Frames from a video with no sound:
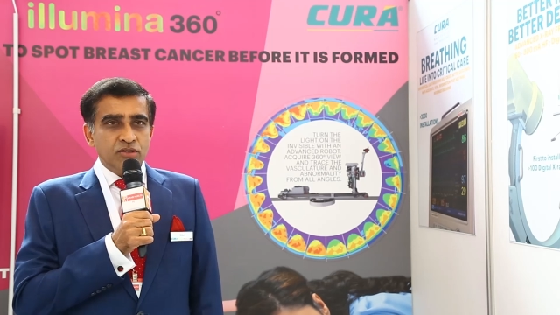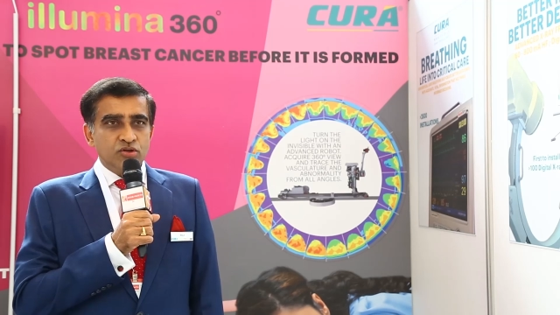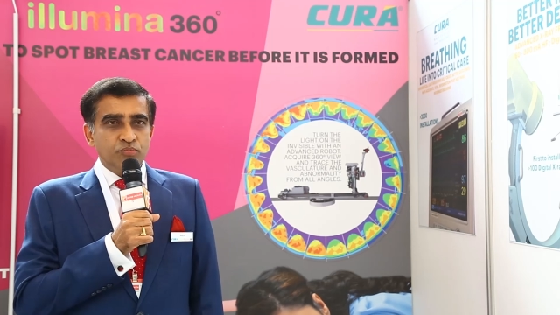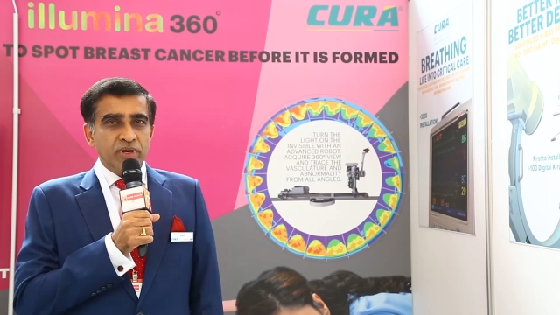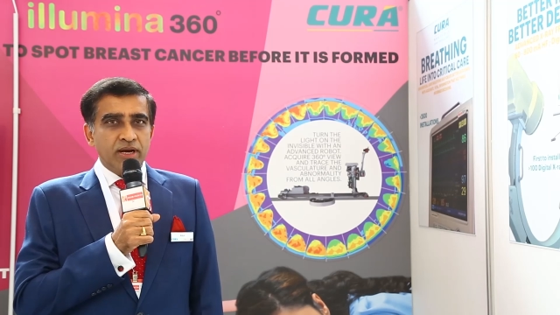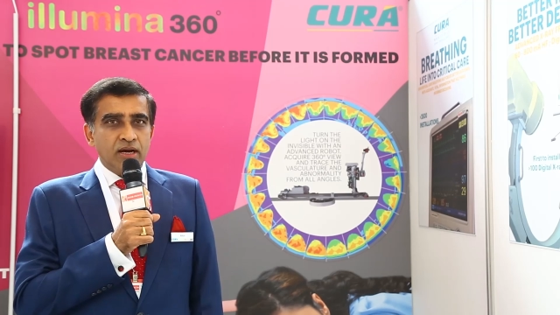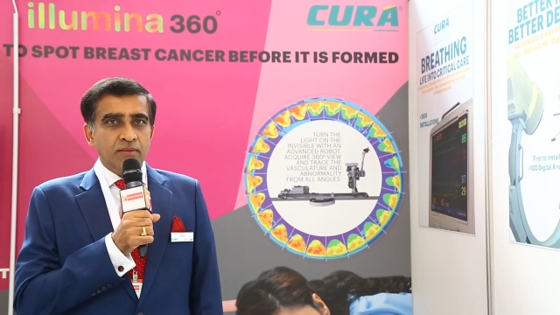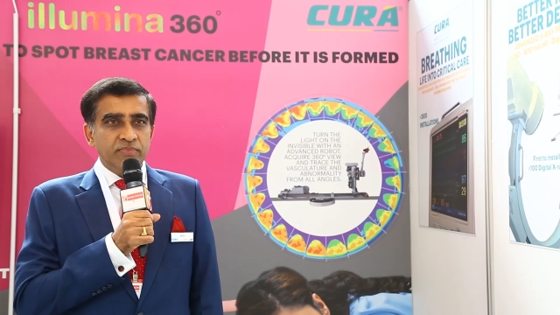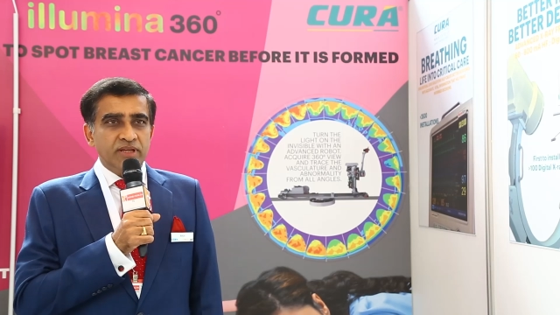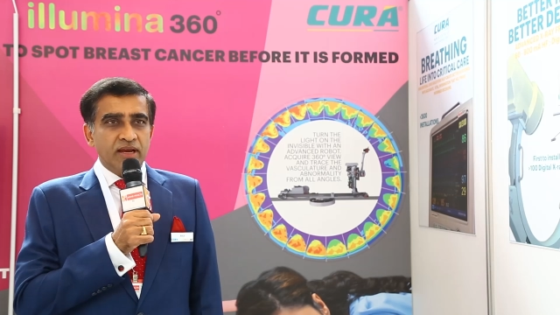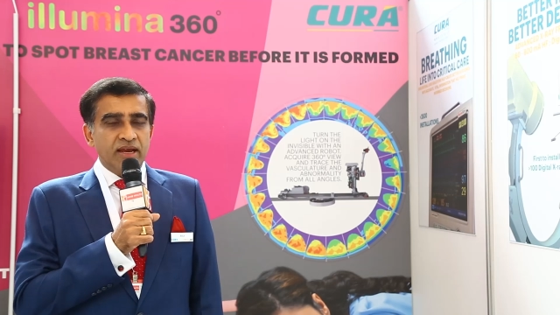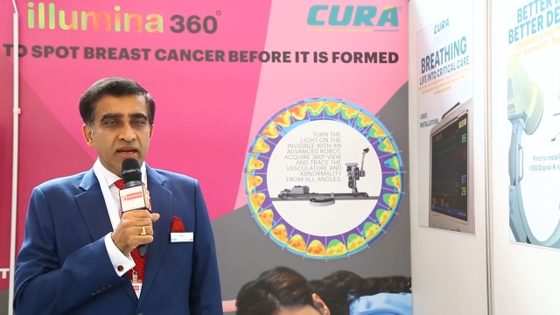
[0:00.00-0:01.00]
to become
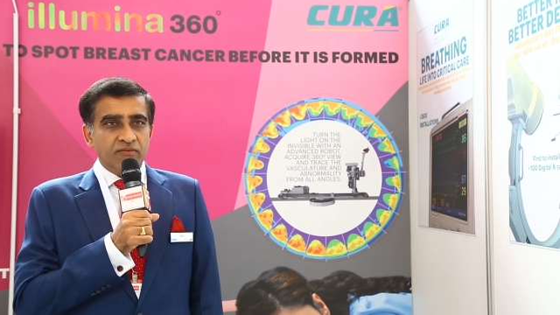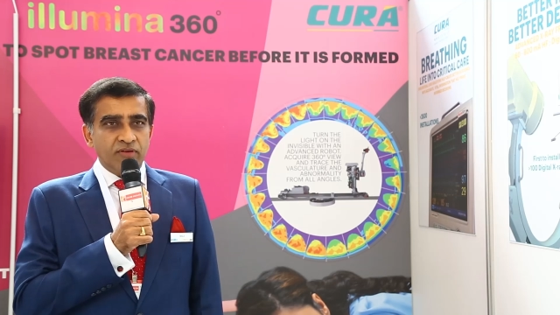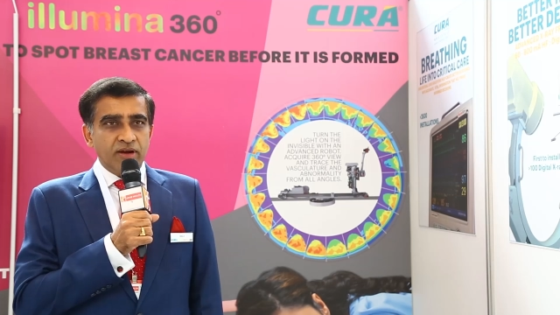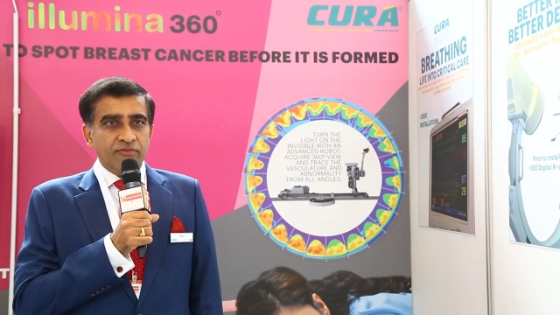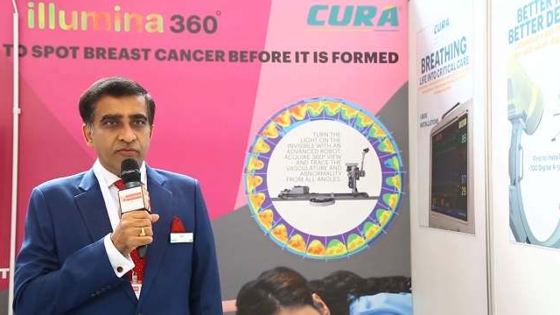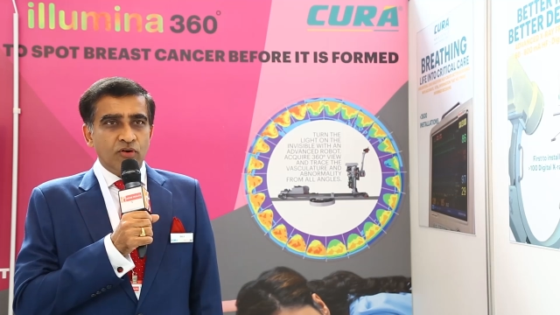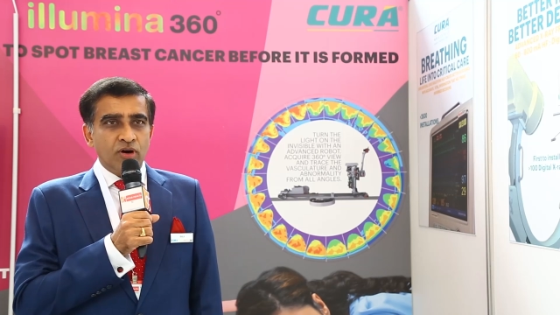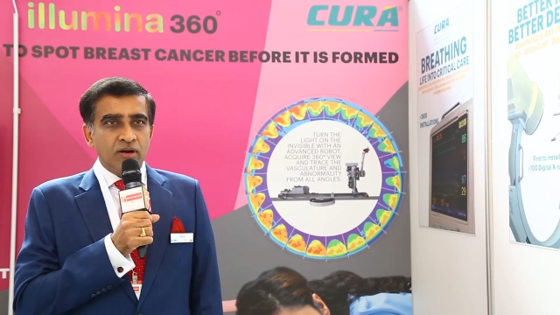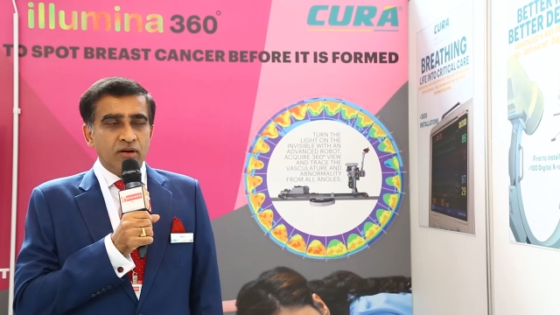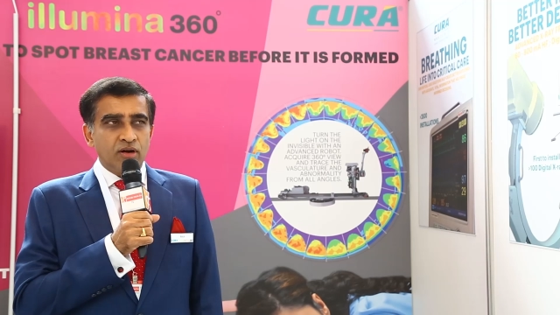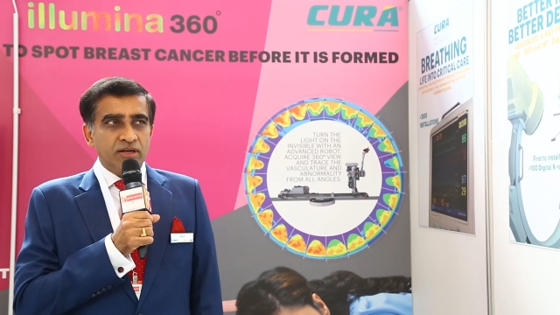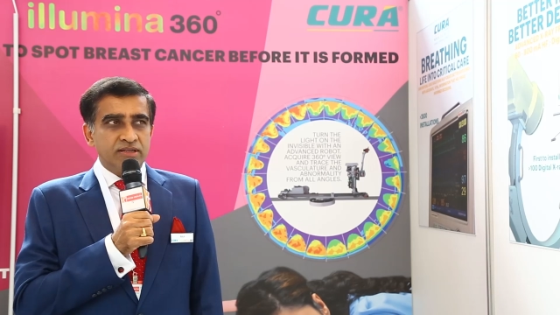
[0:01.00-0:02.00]
the gateway for
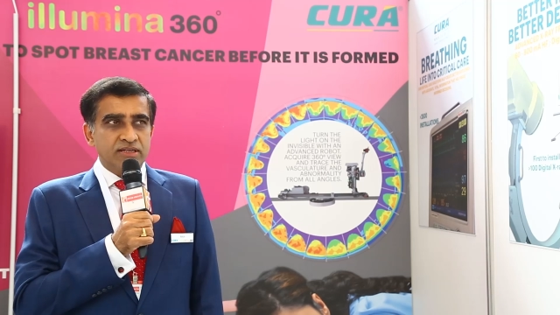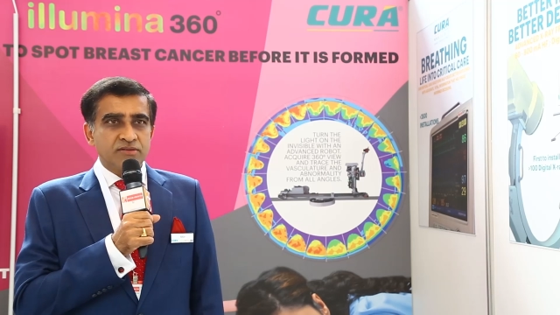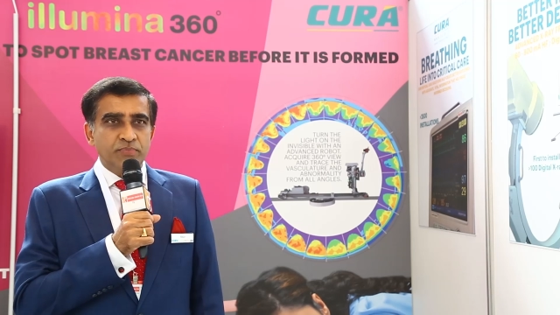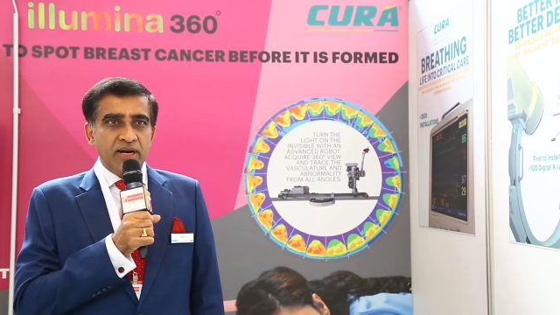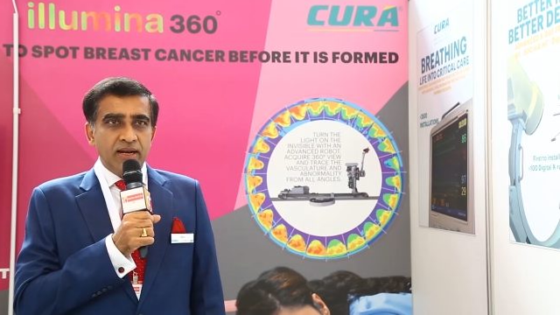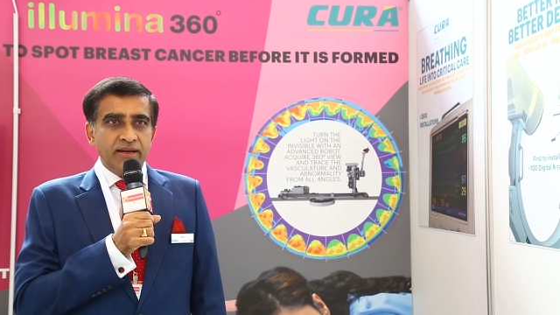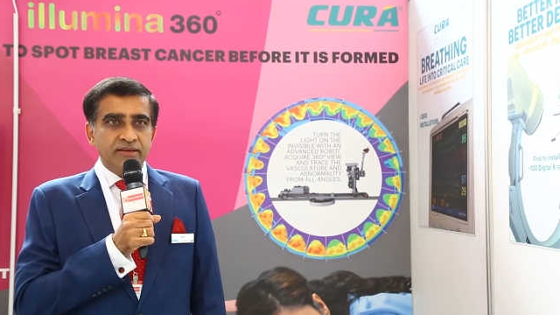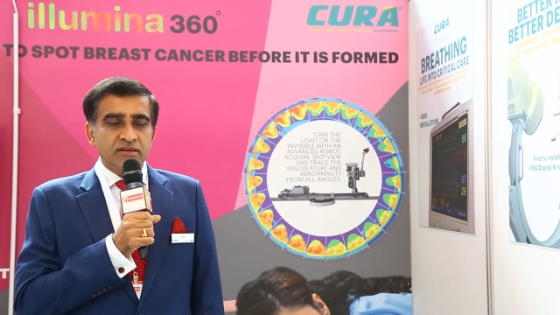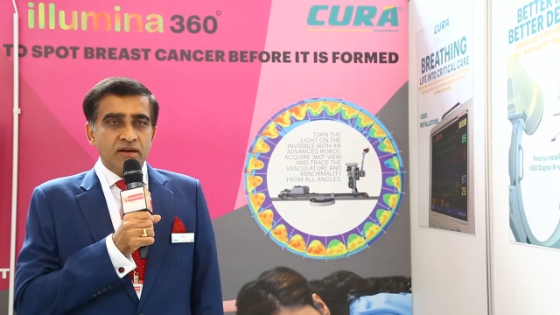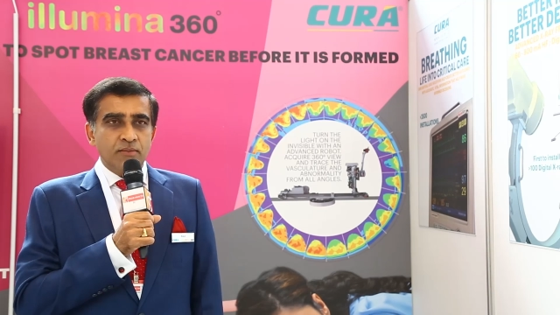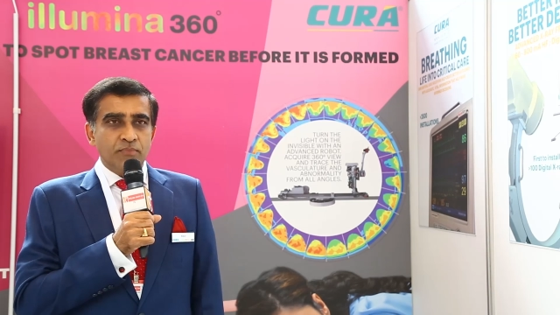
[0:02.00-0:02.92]
not just Middle East,